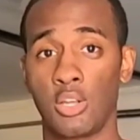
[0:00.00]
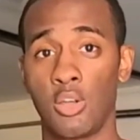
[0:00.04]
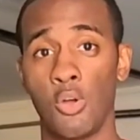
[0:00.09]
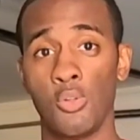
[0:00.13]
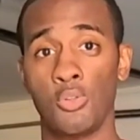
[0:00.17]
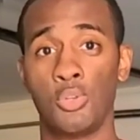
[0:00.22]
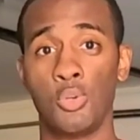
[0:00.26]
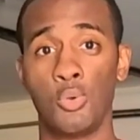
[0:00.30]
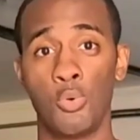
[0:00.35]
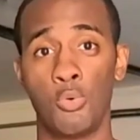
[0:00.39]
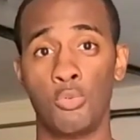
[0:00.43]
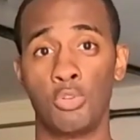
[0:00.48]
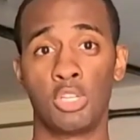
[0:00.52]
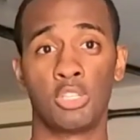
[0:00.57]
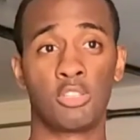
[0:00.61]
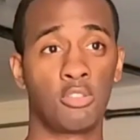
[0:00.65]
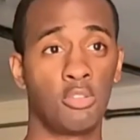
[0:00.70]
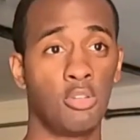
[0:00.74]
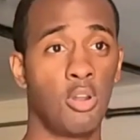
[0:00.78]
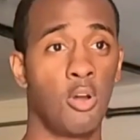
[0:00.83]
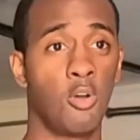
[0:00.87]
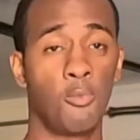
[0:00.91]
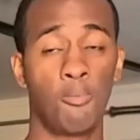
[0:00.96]
go to and
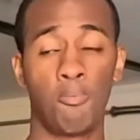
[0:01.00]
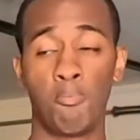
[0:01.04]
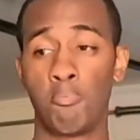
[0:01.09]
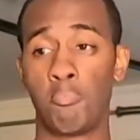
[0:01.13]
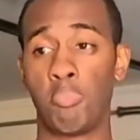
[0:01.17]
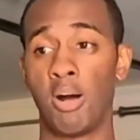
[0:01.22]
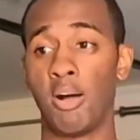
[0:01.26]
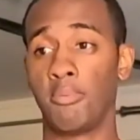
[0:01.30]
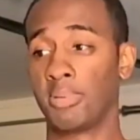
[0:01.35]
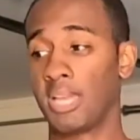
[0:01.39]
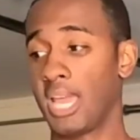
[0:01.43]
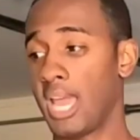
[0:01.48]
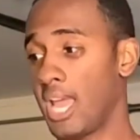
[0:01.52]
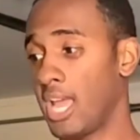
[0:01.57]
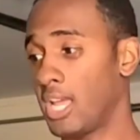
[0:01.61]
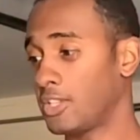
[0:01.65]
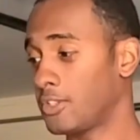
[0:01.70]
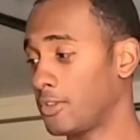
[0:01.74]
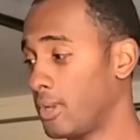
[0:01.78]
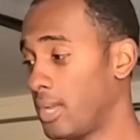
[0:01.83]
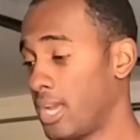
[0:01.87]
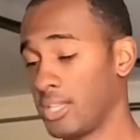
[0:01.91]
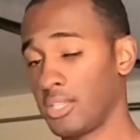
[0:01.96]
just, you know, pump
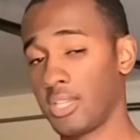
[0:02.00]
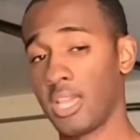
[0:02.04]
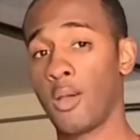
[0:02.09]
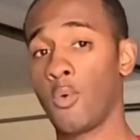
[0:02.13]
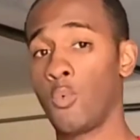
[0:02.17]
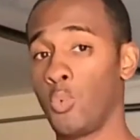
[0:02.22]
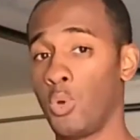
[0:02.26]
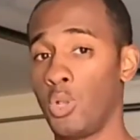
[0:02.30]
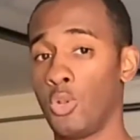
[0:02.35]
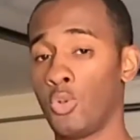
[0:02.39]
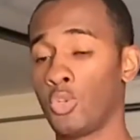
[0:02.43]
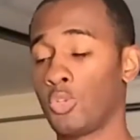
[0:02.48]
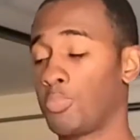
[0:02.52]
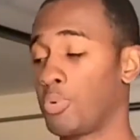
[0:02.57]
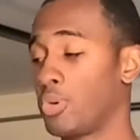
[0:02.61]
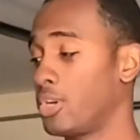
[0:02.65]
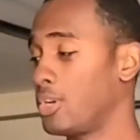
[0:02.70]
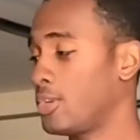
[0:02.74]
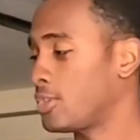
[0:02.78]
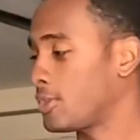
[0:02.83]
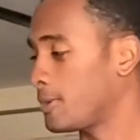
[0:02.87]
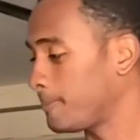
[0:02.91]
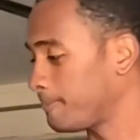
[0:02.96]
gas, is at Willow
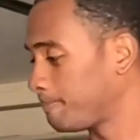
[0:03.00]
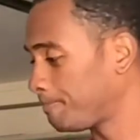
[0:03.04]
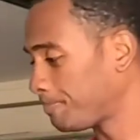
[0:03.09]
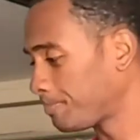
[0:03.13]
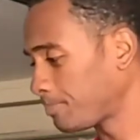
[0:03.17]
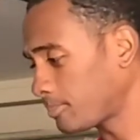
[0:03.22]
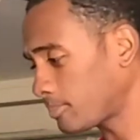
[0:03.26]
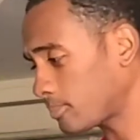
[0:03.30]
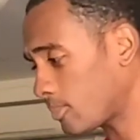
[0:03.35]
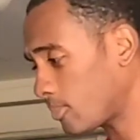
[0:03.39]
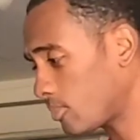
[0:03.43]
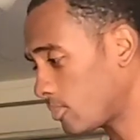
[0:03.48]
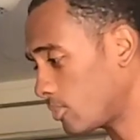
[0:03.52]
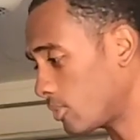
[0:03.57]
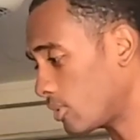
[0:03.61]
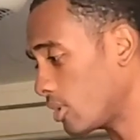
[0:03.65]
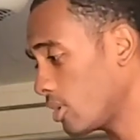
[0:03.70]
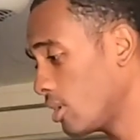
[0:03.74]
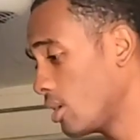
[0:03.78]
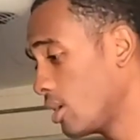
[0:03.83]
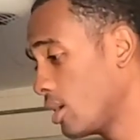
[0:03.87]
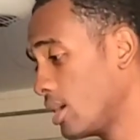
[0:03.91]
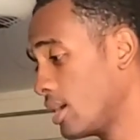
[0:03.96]
Springs.
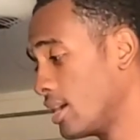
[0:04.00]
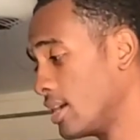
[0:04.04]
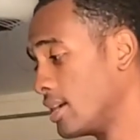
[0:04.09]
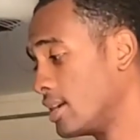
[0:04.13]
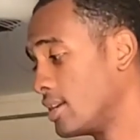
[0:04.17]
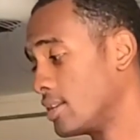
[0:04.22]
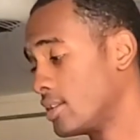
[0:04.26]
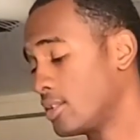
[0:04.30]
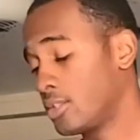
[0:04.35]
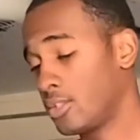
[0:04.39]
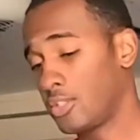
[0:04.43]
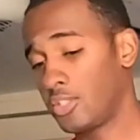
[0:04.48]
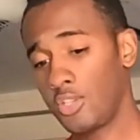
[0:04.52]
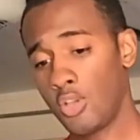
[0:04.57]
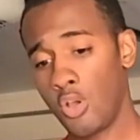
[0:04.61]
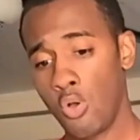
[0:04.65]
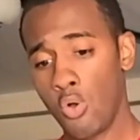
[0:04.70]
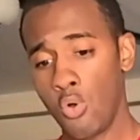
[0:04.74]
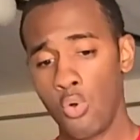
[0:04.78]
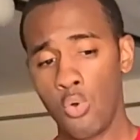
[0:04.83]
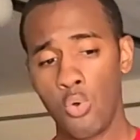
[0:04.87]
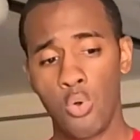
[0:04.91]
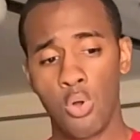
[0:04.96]

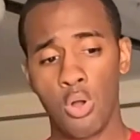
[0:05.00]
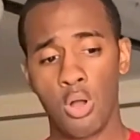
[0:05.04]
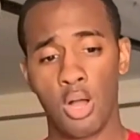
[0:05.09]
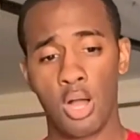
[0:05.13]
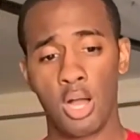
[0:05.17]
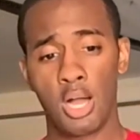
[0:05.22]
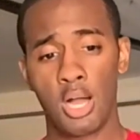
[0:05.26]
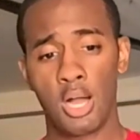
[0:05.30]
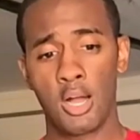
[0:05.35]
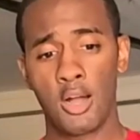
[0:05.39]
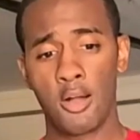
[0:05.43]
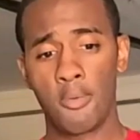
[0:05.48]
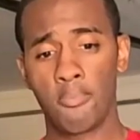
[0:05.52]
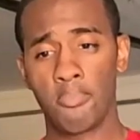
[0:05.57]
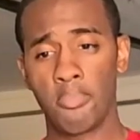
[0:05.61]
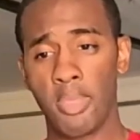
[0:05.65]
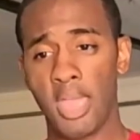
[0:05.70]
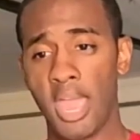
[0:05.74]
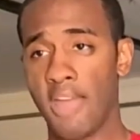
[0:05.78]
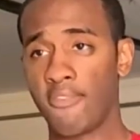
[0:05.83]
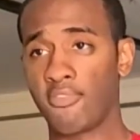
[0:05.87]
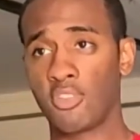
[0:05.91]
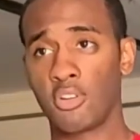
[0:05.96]
So
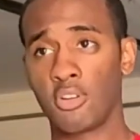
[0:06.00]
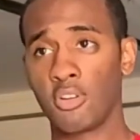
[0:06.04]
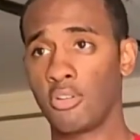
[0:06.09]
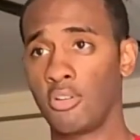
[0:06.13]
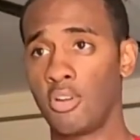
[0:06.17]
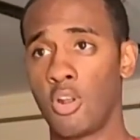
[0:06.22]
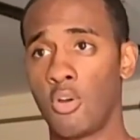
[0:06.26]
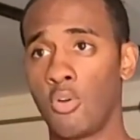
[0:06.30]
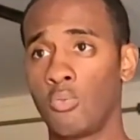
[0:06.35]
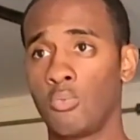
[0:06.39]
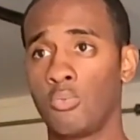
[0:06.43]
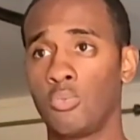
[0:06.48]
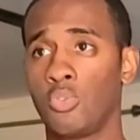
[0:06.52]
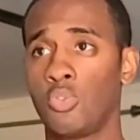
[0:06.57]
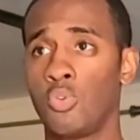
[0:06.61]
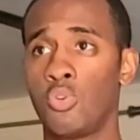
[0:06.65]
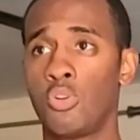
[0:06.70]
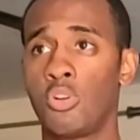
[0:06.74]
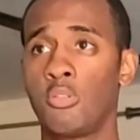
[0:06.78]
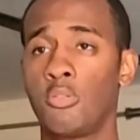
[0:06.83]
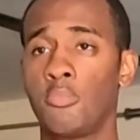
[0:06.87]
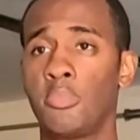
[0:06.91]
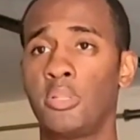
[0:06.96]
after, you know,
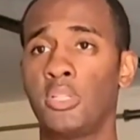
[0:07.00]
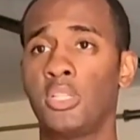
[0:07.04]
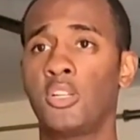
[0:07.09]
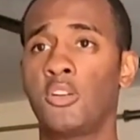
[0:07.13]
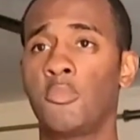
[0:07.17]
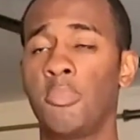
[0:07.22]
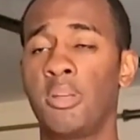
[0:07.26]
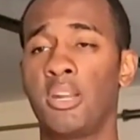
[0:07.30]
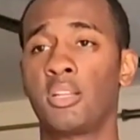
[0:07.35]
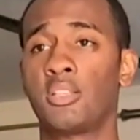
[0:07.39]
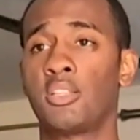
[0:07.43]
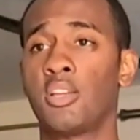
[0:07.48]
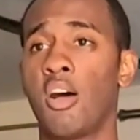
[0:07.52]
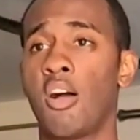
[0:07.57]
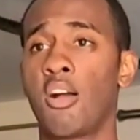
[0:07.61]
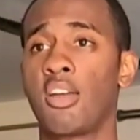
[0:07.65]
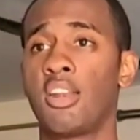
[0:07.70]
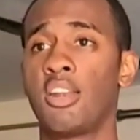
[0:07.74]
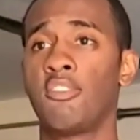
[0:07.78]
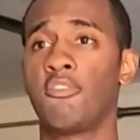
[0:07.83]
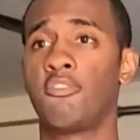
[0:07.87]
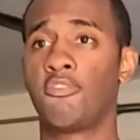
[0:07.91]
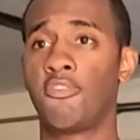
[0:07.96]
doing a little bit of
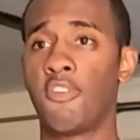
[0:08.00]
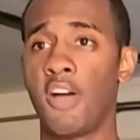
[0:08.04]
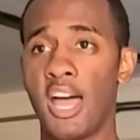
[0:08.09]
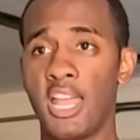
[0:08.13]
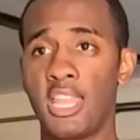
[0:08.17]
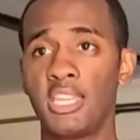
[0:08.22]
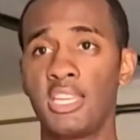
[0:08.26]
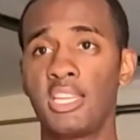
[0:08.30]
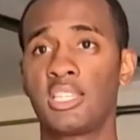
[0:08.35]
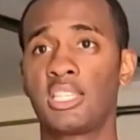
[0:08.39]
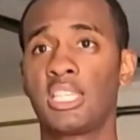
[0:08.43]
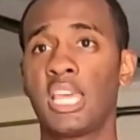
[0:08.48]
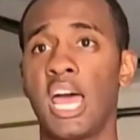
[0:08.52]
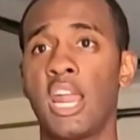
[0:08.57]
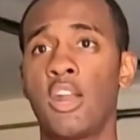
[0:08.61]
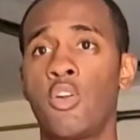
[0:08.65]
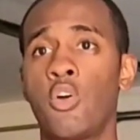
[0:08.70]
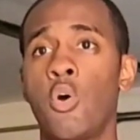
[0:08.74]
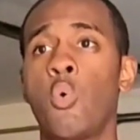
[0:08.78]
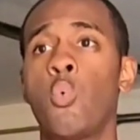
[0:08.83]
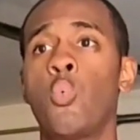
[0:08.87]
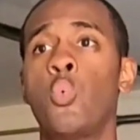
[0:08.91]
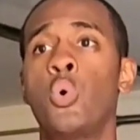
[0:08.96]
talking and finally
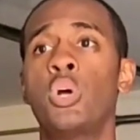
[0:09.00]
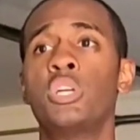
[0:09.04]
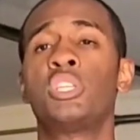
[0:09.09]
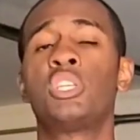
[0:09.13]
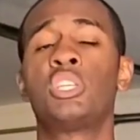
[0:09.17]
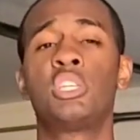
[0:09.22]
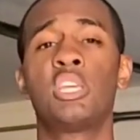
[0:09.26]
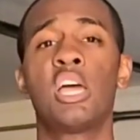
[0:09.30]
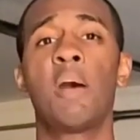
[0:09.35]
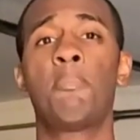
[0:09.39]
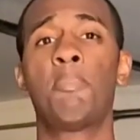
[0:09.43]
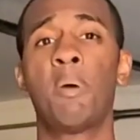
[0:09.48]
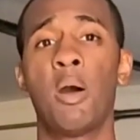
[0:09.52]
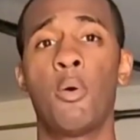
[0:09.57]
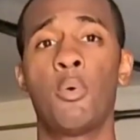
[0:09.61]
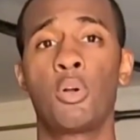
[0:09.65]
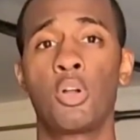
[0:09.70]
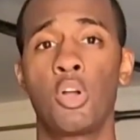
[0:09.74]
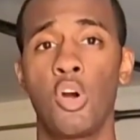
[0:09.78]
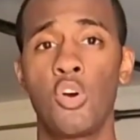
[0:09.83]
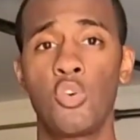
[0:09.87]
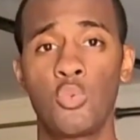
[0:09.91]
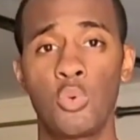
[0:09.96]
deciding on which shop I
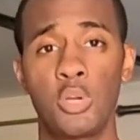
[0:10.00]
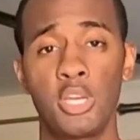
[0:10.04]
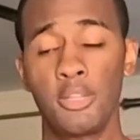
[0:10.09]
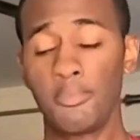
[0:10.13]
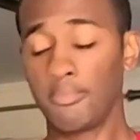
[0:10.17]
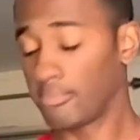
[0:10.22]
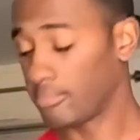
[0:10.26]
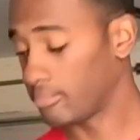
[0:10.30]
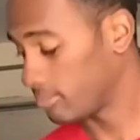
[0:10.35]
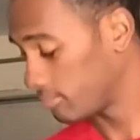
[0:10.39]
would go with,